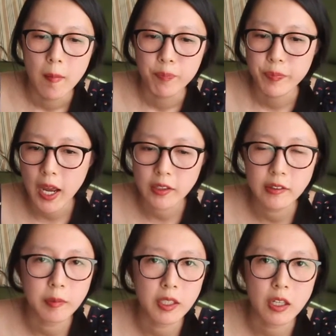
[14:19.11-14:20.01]
not
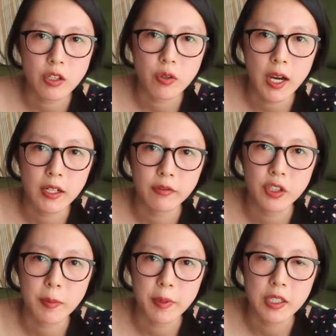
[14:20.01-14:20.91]
something that you kind of
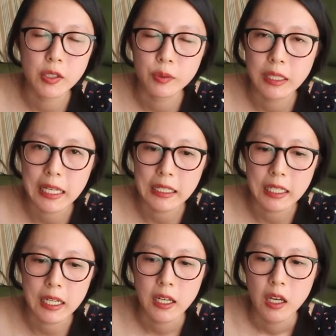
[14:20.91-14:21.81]
jump into
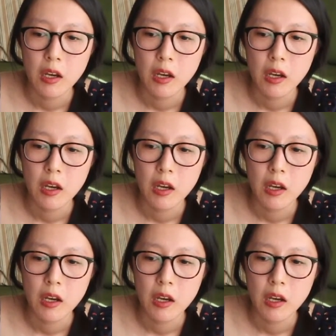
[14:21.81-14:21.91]
lightly.